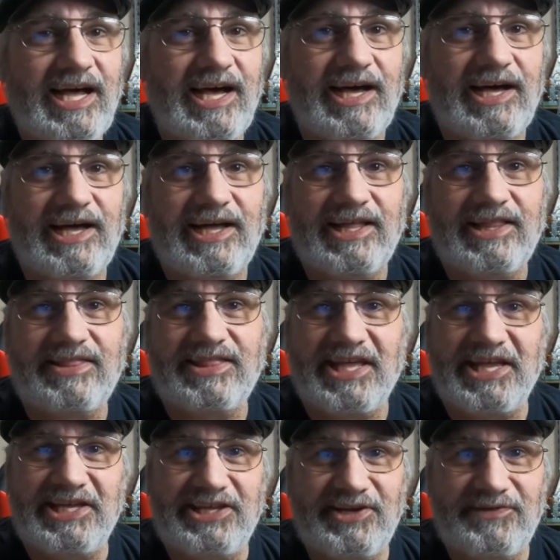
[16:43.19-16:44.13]

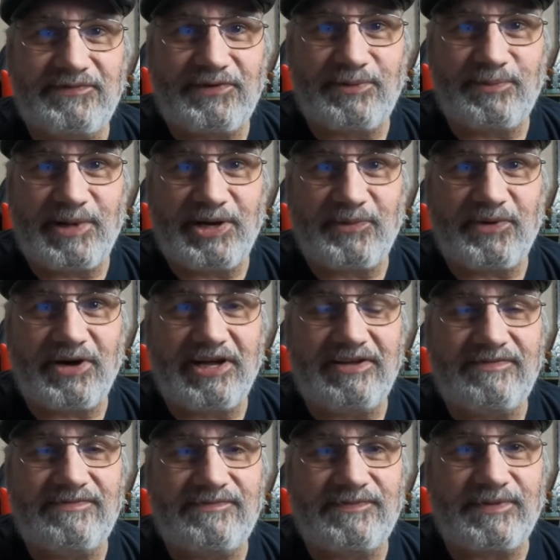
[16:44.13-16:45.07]
Thank you for my
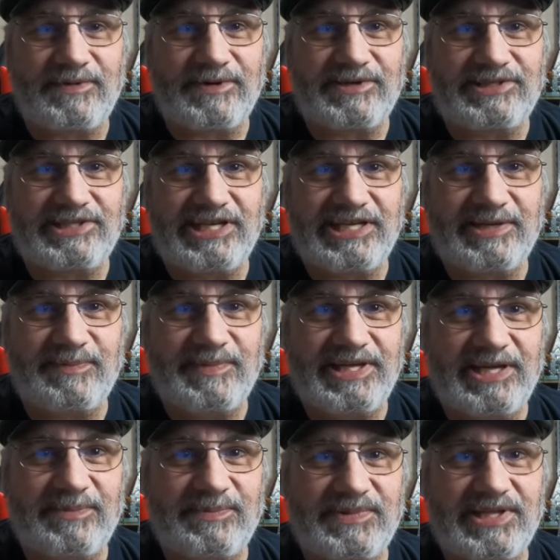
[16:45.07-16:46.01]
wife for taking
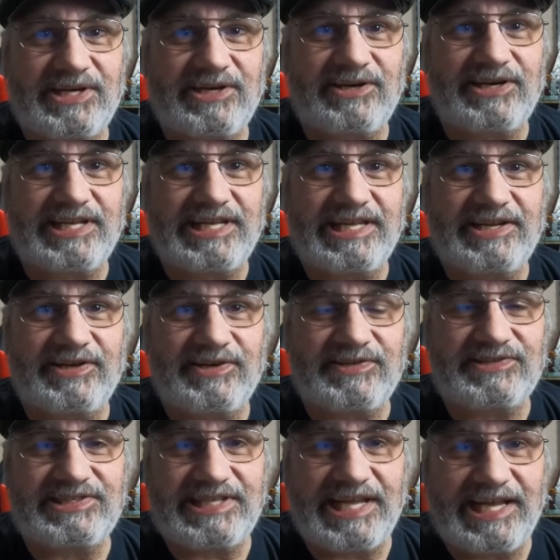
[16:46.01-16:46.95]
me up there again
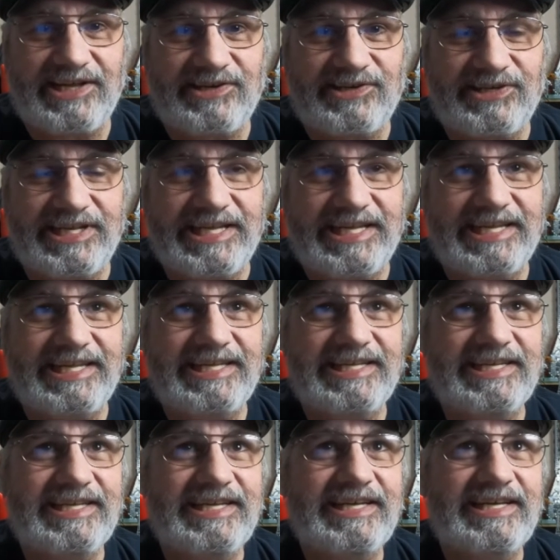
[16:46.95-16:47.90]
on
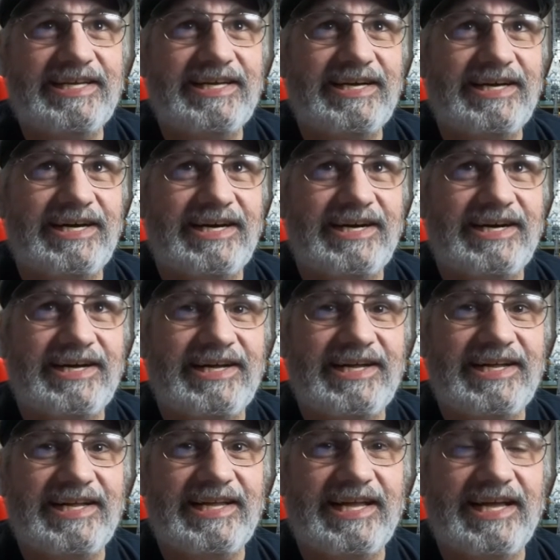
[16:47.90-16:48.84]
Saturday.
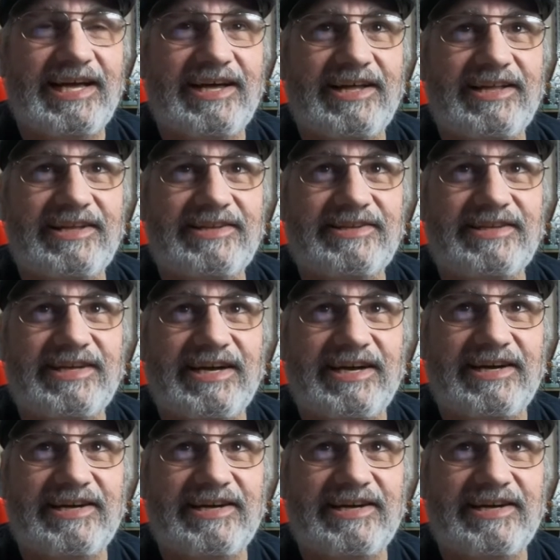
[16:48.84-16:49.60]
And